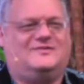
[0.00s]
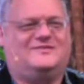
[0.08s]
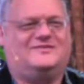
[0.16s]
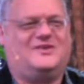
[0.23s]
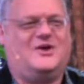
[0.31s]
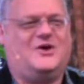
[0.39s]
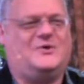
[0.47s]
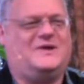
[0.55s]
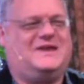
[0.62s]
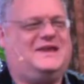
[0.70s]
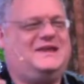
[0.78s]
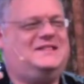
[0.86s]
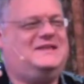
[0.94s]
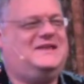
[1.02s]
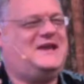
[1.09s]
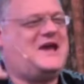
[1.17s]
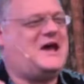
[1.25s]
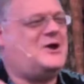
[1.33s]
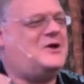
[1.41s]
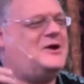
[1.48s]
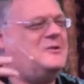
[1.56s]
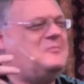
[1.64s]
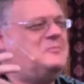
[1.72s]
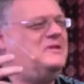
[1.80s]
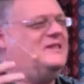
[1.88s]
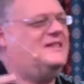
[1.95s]
So, healing our
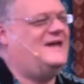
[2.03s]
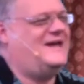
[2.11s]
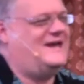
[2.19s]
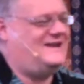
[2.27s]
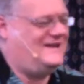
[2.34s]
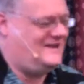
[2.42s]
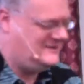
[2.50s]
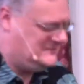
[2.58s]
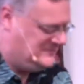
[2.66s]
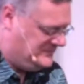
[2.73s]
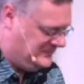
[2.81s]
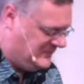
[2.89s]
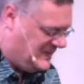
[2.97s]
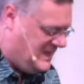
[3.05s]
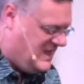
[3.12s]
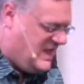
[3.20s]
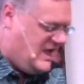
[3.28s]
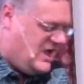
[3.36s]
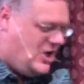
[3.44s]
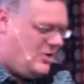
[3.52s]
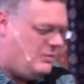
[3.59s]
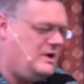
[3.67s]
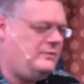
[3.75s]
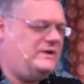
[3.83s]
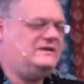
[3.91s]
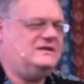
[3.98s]
planet.
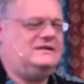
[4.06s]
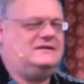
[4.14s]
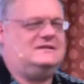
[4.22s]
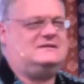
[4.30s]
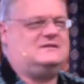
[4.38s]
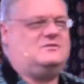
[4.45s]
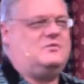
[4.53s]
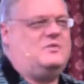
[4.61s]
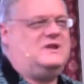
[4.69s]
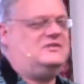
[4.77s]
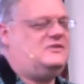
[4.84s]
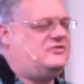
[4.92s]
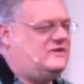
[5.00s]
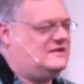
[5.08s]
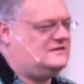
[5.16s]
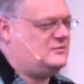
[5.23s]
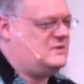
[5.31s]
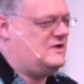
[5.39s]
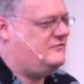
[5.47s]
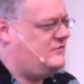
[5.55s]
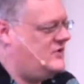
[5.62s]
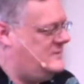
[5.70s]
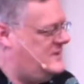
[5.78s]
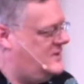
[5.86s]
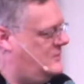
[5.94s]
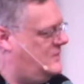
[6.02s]
One of the things that we affirm
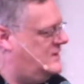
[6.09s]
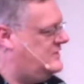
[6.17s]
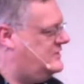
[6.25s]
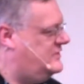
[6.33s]
here, one of the